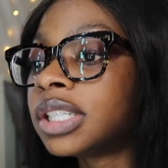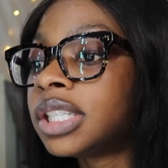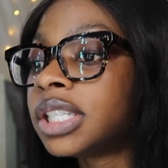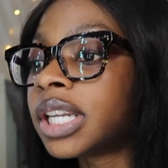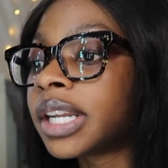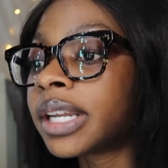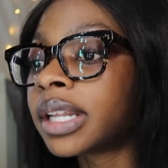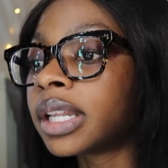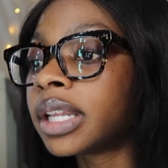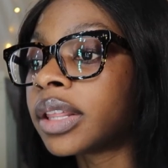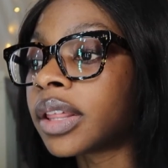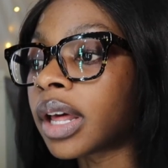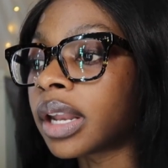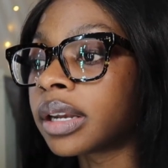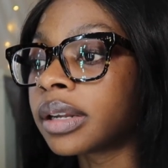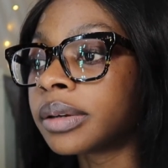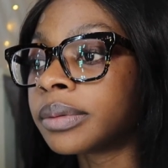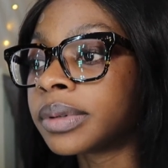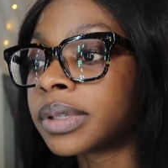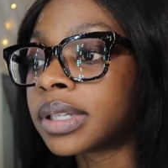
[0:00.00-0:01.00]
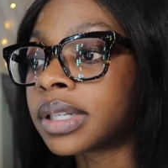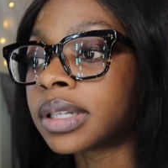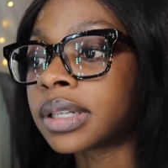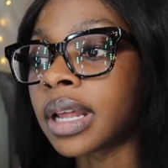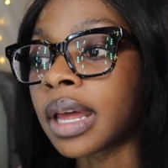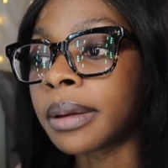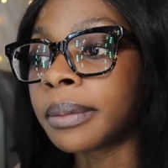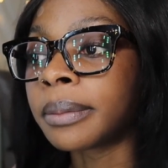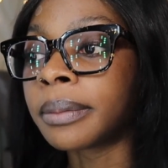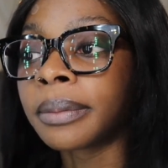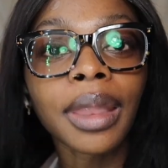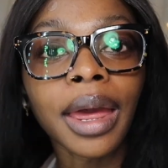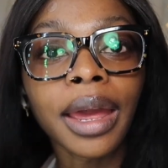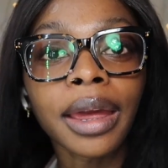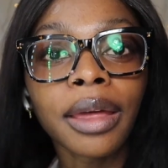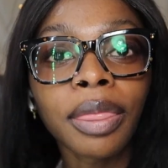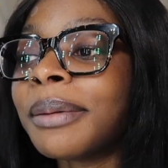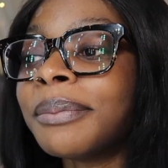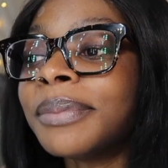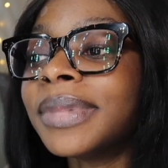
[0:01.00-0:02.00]
genuinely thought it was the same.
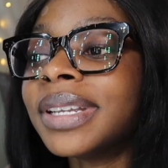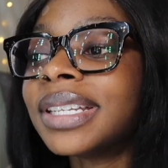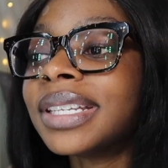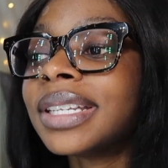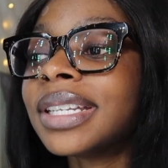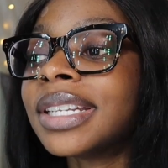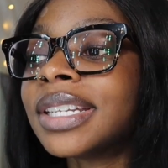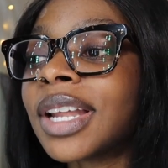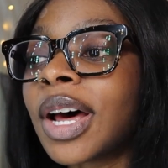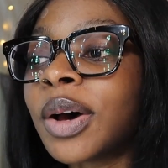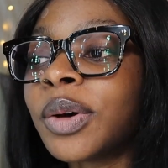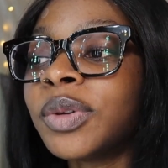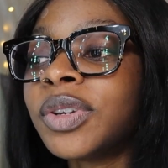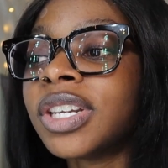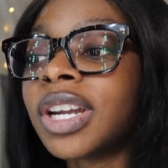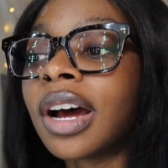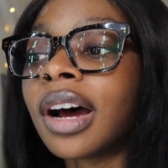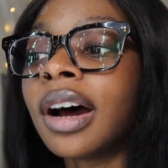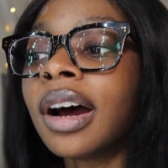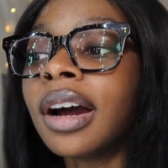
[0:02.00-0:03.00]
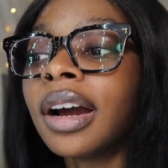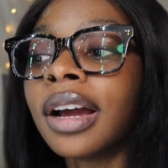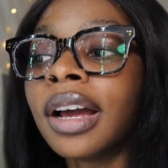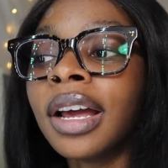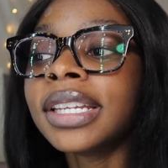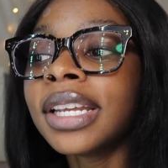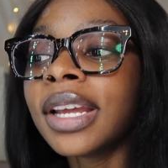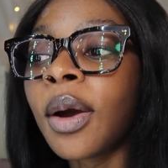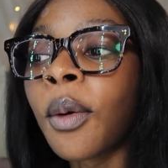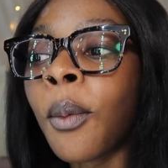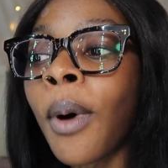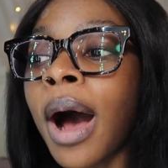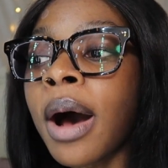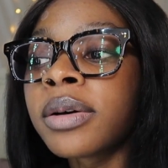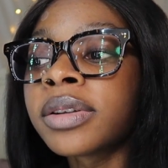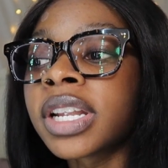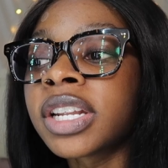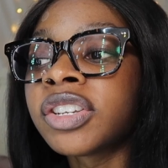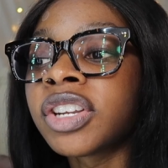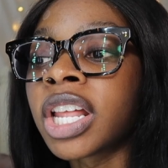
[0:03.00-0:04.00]
Like I missed this whole chunk. See, why
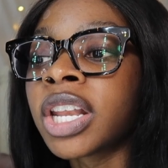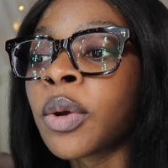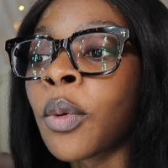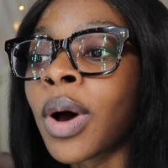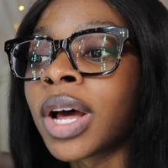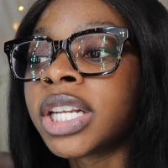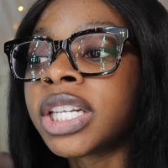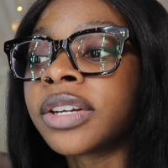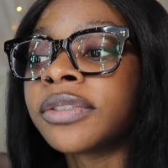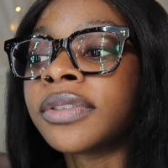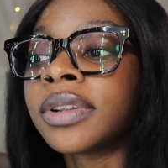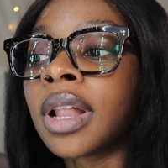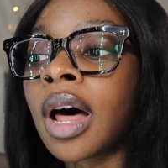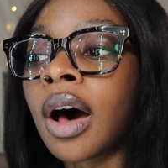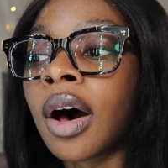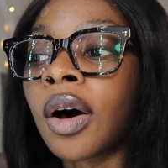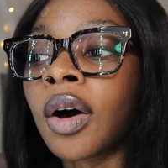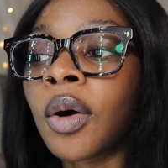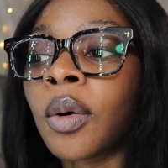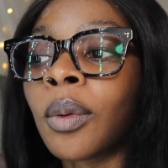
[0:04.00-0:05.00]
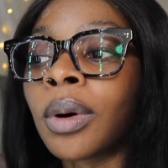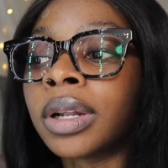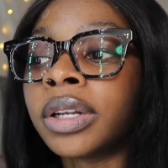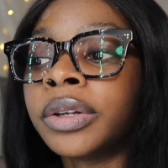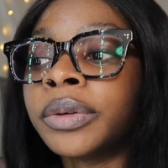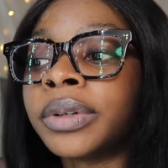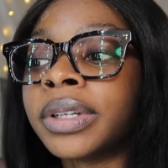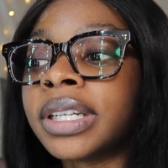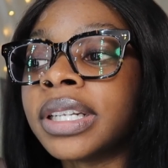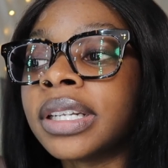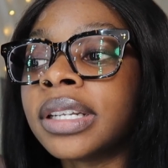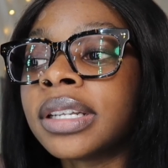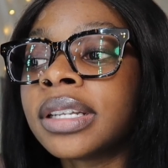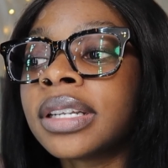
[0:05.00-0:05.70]
was I trying to watch a vlog while doing this?